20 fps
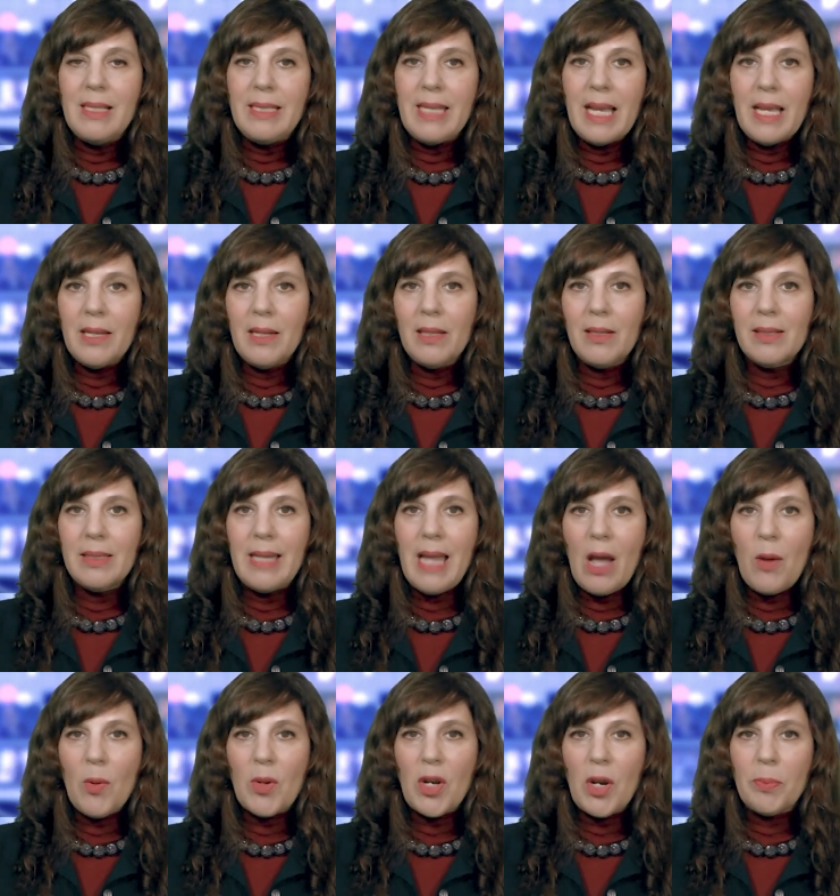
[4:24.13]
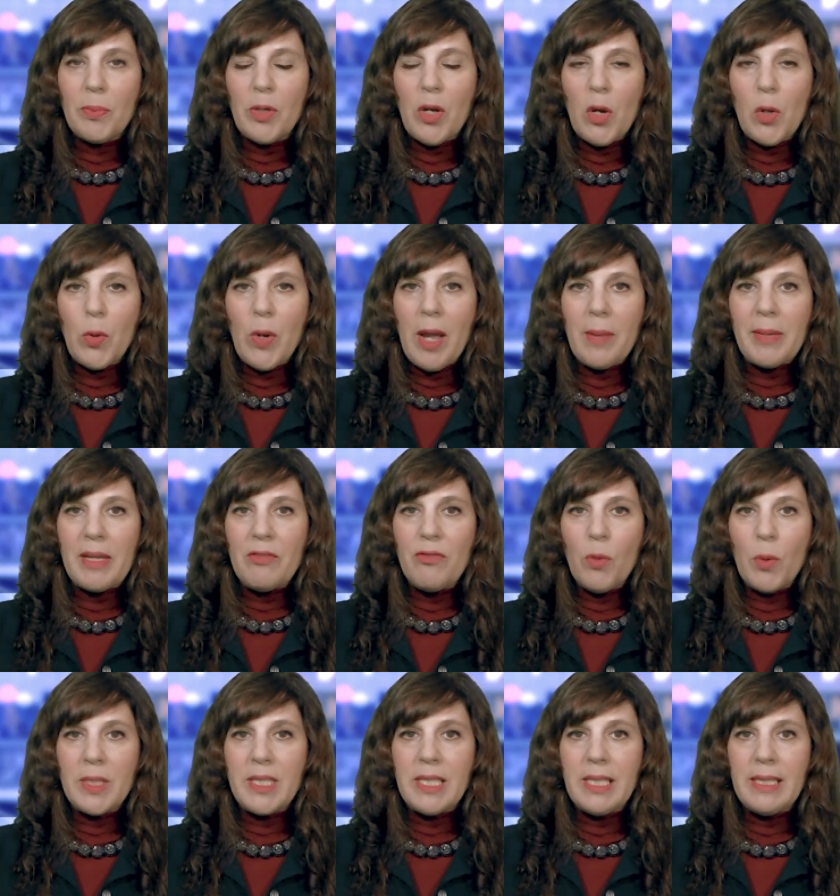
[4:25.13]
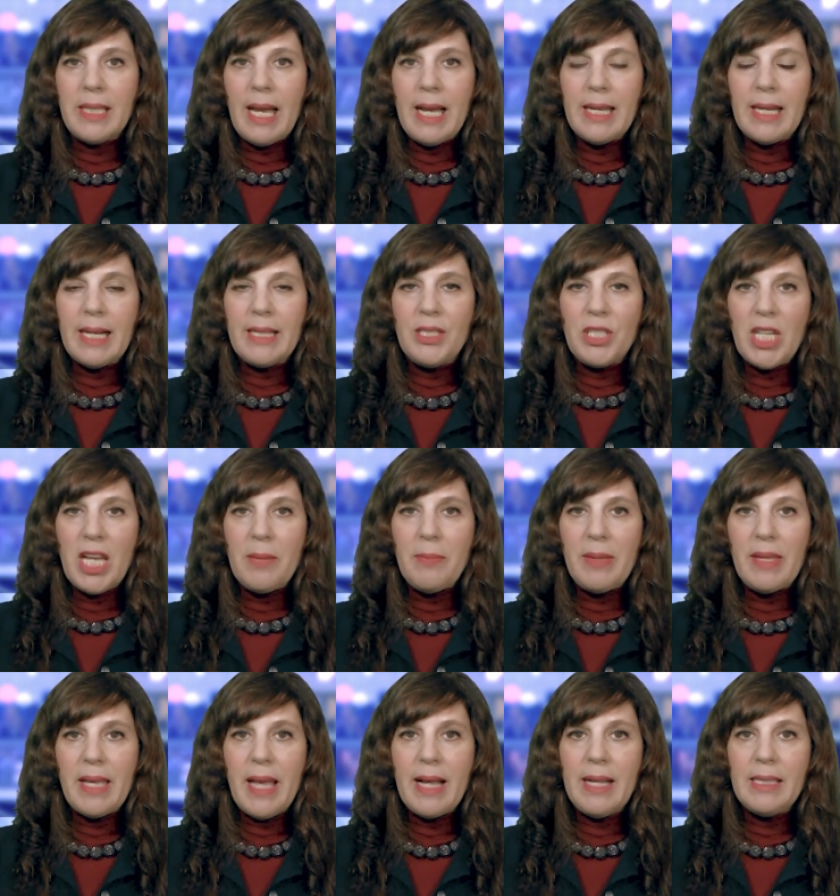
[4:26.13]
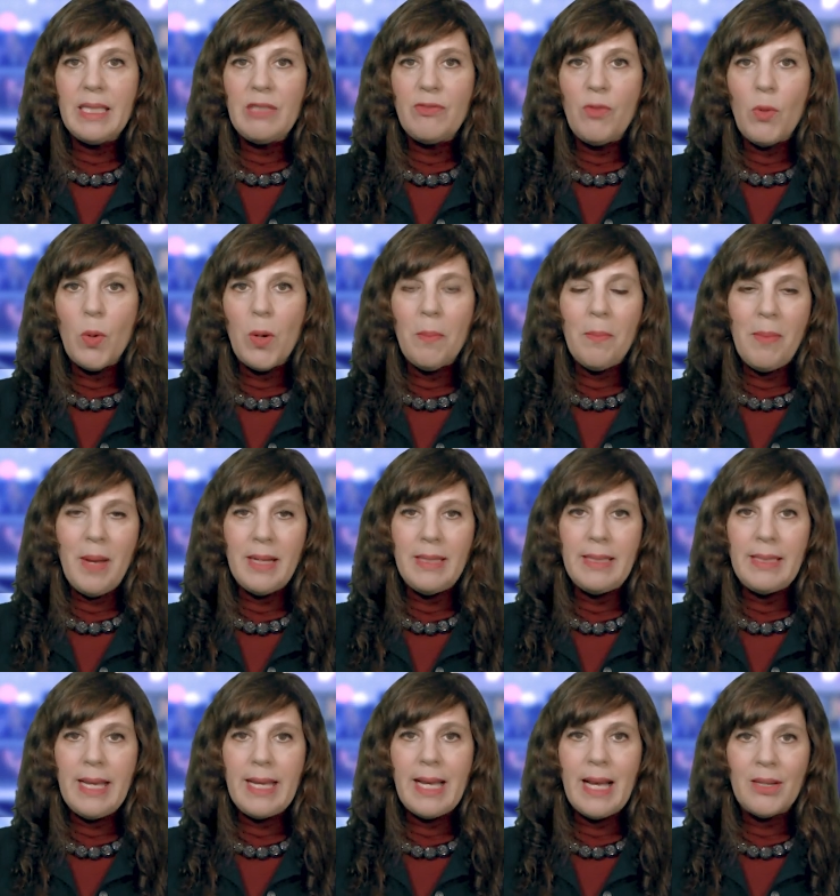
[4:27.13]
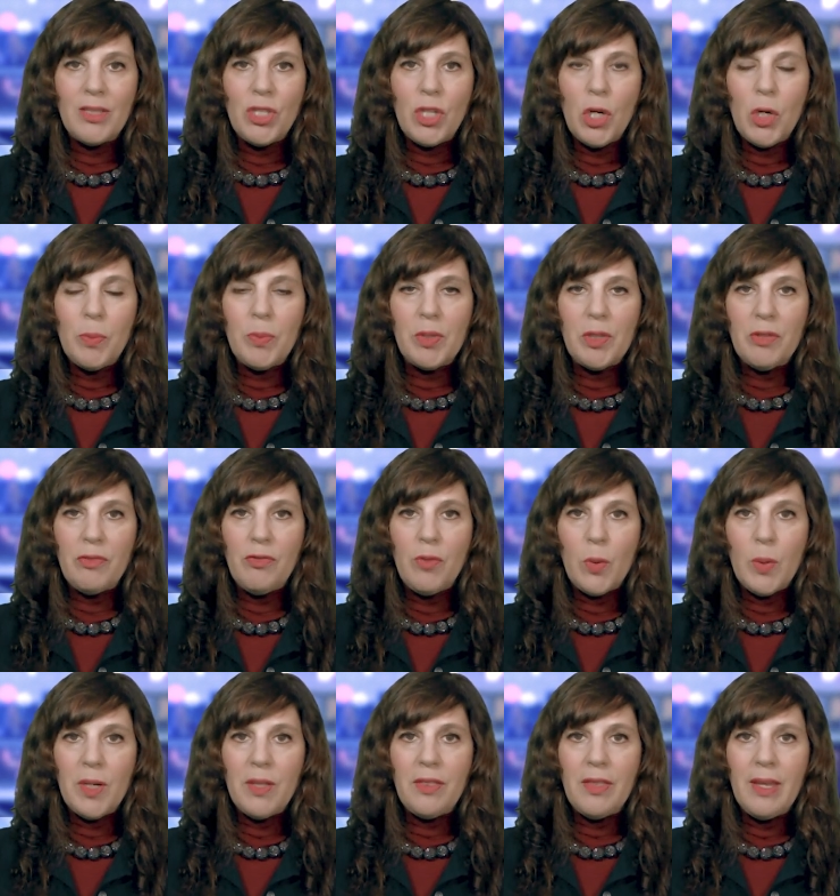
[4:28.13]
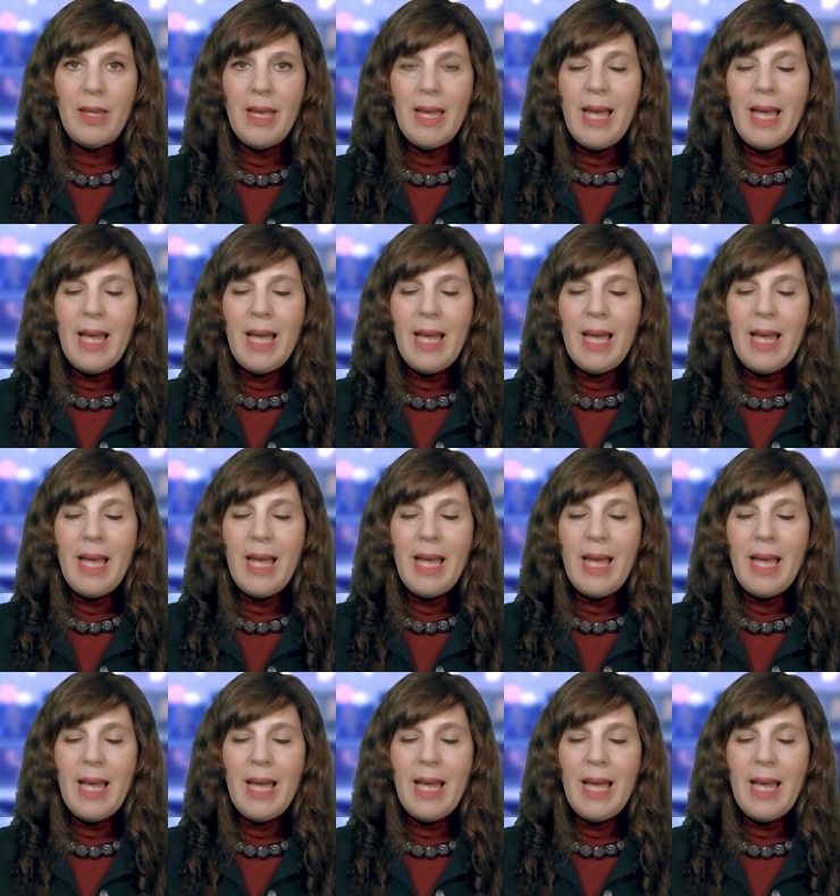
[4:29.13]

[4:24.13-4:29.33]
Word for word: Taking a look now at our programming for tonight on JBS for Monday, October the 4th.